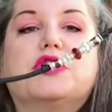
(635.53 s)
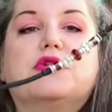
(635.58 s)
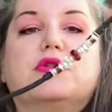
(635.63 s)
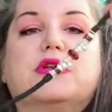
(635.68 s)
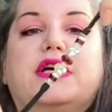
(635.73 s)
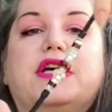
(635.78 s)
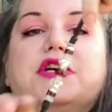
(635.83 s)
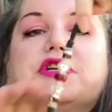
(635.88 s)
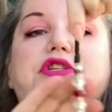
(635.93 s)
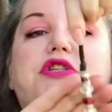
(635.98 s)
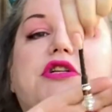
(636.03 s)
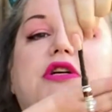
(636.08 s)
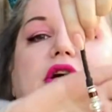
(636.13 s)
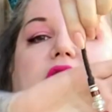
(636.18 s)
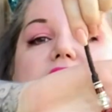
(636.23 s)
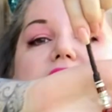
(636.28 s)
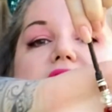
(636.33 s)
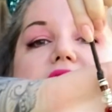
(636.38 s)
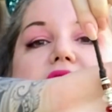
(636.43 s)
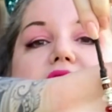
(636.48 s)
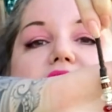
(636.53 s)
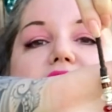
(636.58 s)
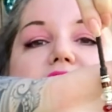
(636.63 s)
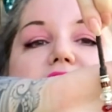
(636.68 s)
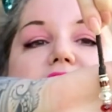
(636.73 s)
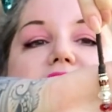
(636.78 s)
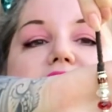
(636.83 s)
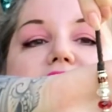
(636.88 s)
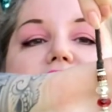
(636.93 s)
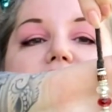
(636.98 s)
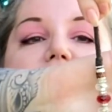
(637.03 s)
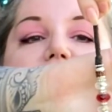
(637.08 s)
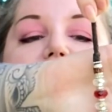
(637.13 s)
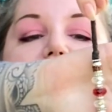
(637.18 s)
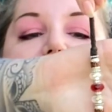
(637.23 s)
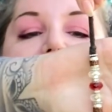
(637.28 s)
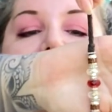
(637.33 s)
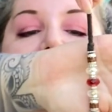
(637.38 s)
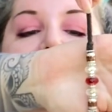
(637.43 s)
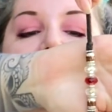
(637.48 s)
leash and hopefully you can
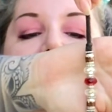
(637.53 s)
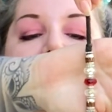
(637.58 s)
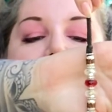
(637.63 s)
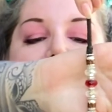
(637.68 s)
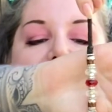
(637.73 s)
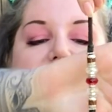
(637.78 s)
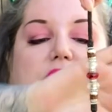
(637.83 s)
see the bead